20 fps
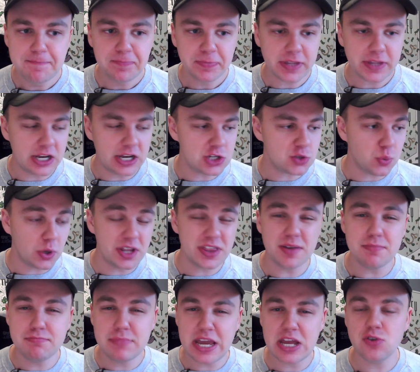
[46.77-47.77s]
And it's one of the
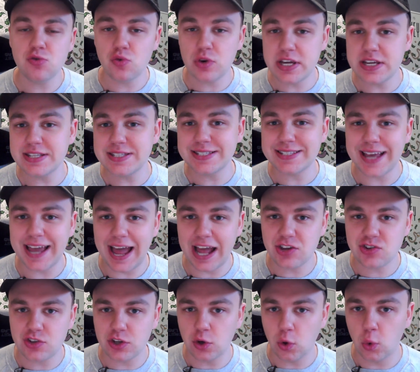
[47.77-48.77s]
main reasons I
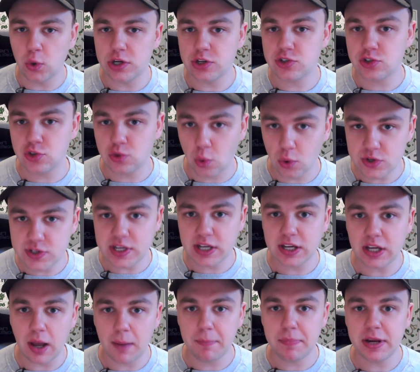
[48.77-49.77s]
actually own a sourcing
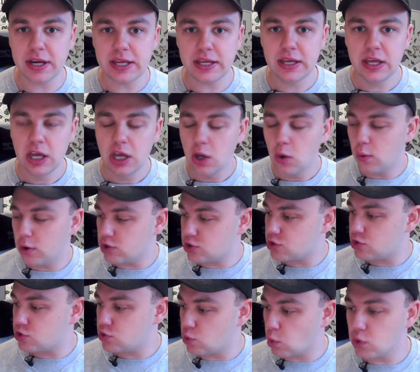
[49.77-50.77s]
company which
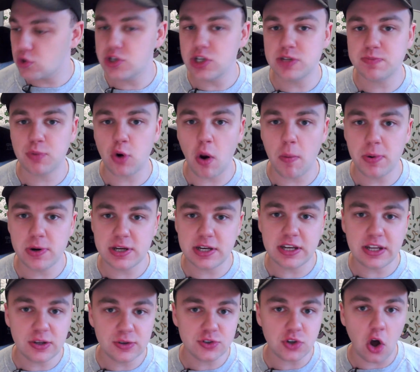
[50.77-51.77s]
sources property
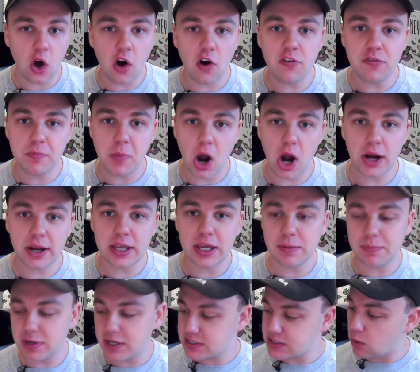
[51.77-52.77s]
deals off market,
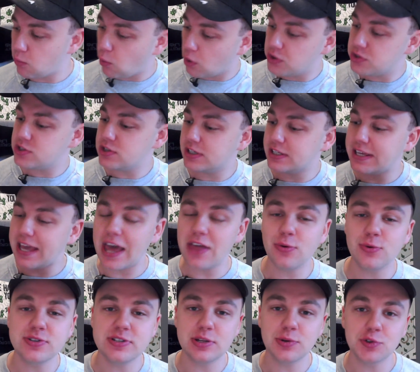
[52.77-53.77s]
because I want to get
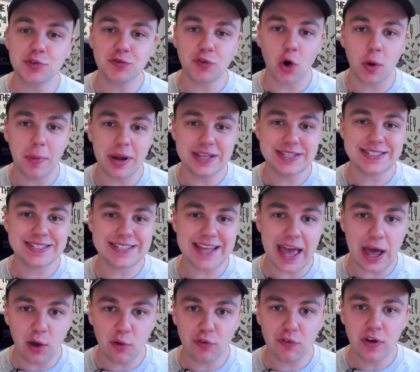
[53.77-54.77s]
those deals for
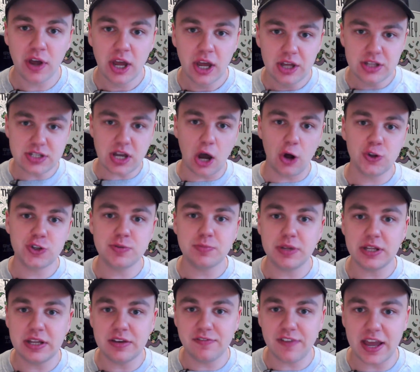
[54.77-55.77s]
myself to
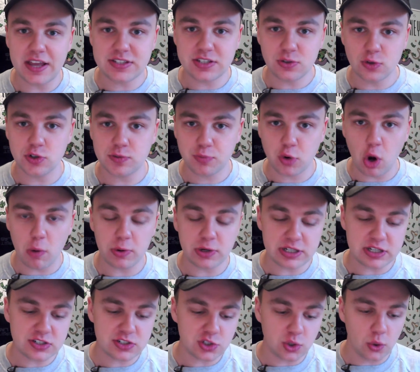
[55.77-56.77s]
ultimately invest in those
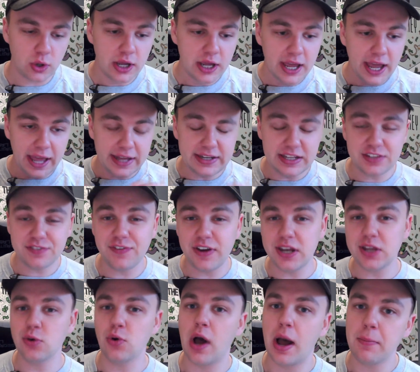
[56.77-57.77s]
properties. So in this
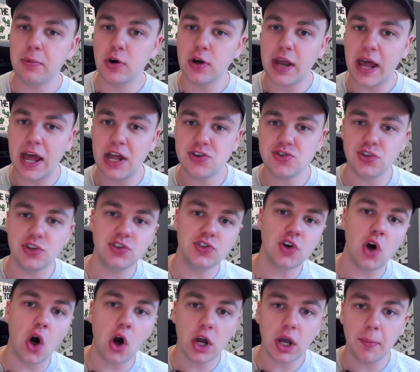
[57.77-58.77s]
video, I'm going to actually
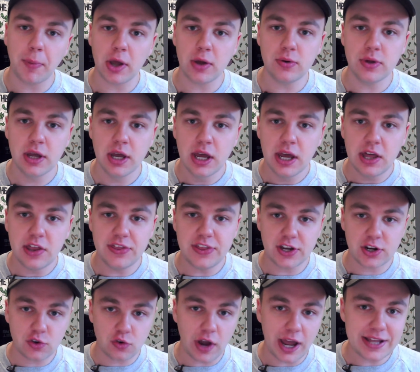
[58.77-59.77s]
talk about the
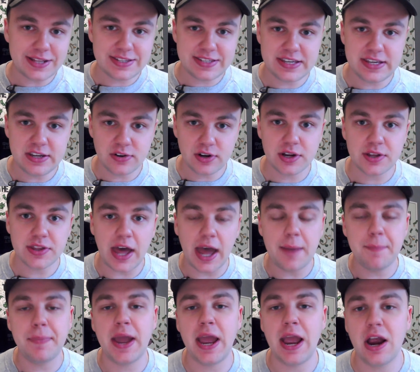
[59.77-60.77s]
criteria that I
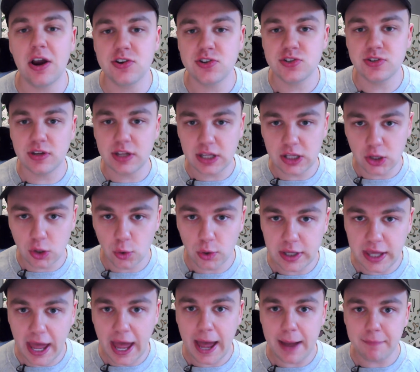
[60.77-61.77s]
personally
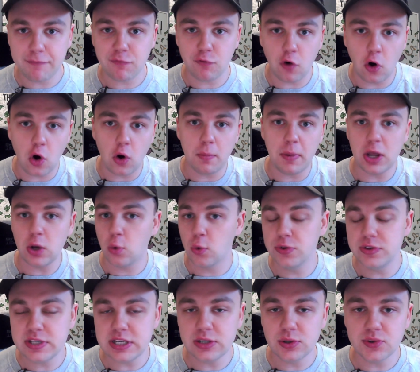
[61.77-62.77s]
look at for my
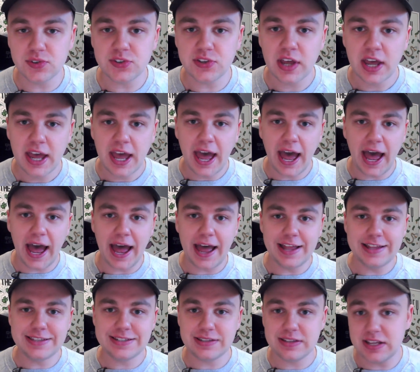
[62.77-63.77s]
own deals.
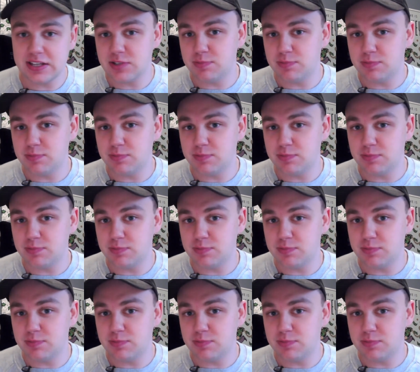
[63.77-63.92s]
And this